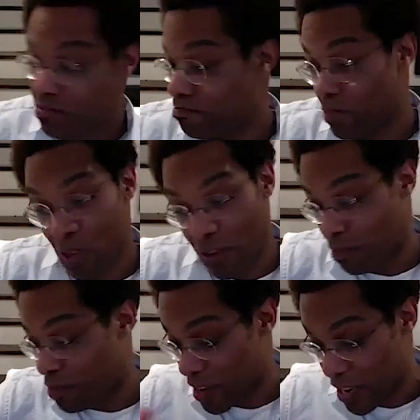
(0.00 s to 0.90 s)
you haven't
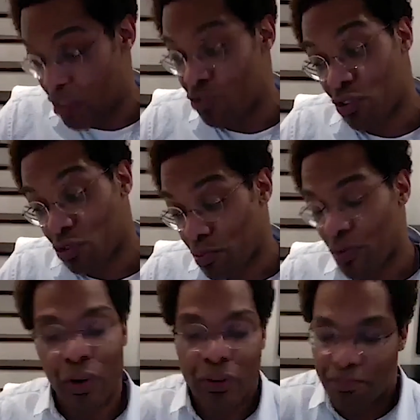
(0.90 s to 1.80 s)
paid interest or
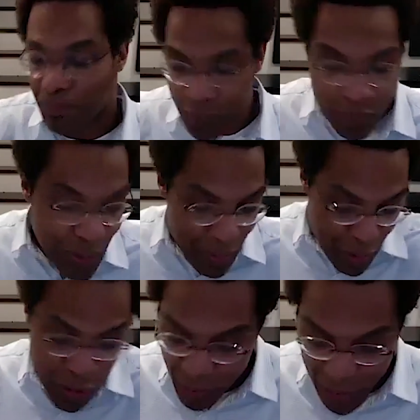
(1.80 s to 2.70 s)

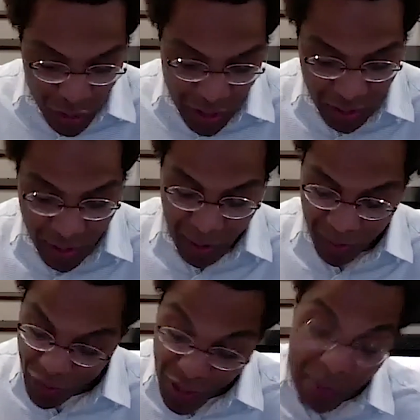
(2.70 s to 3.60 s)
principal interest. As a matter
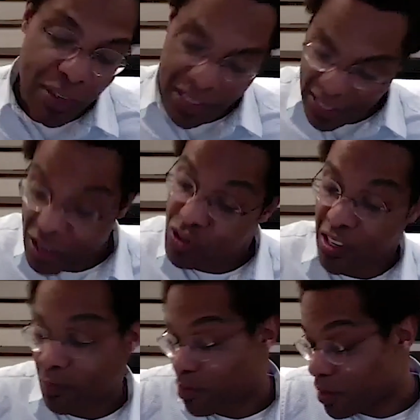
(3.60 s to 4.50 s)
for them, it's the interest
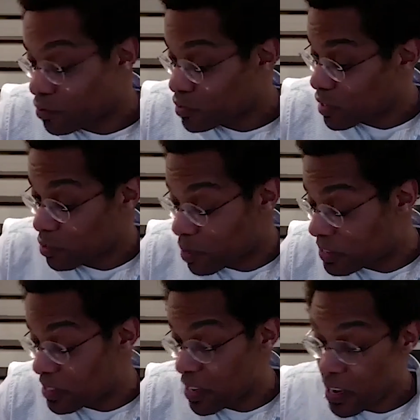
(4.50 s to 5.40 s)
hasn't been paid for 6
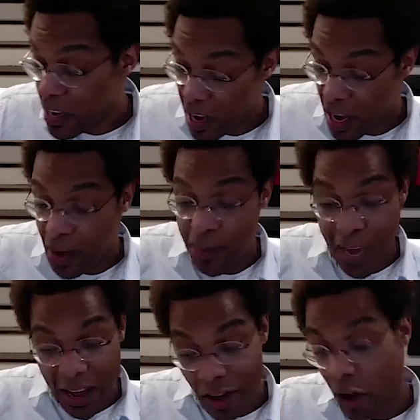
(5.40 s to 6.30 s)
months.
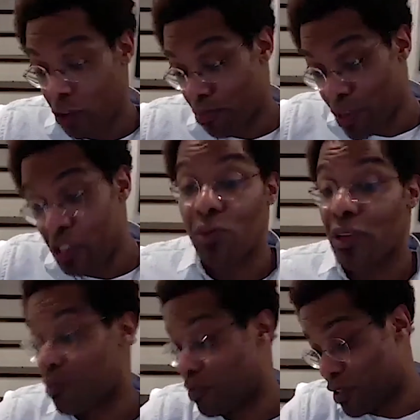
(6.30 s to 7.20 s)
All the principal
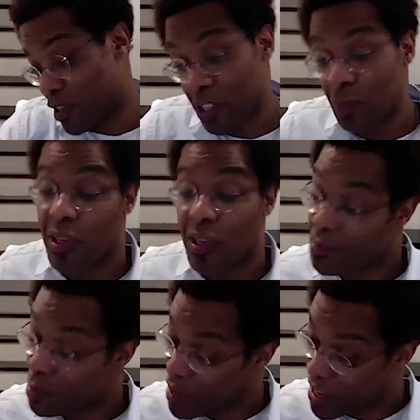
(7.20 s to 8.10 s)
that for the 6 months
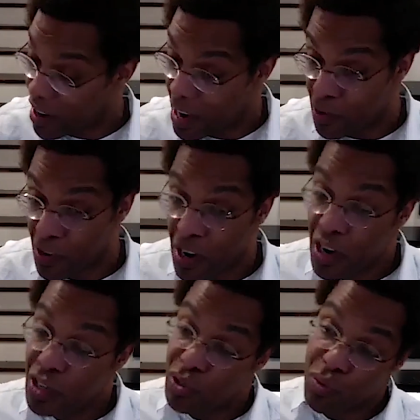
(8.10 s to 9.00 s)
hasn't been paid either.
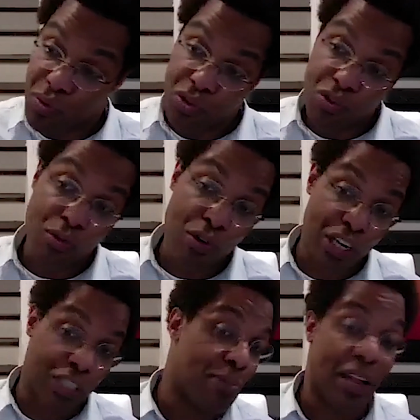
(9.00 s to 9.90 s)
So your
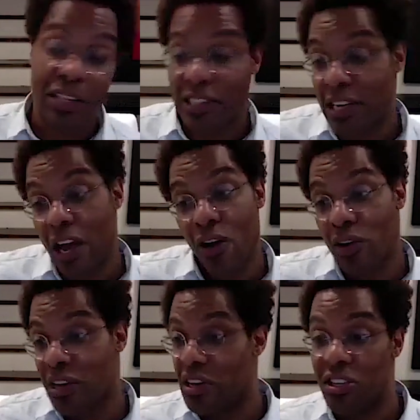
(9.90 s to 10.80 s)
mortgage balance now
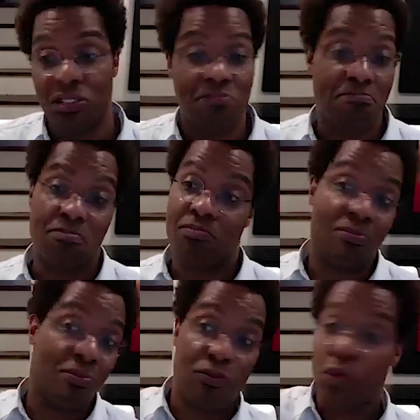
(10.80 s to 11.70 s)
is
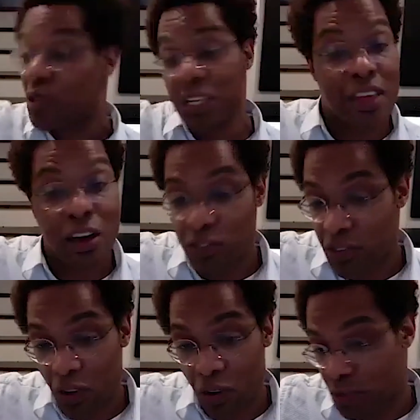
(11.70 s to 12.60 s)

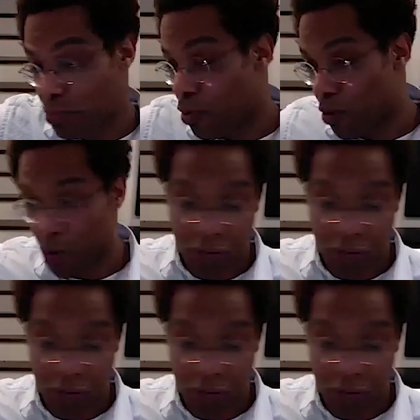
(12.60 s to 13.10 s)
$14,000 more or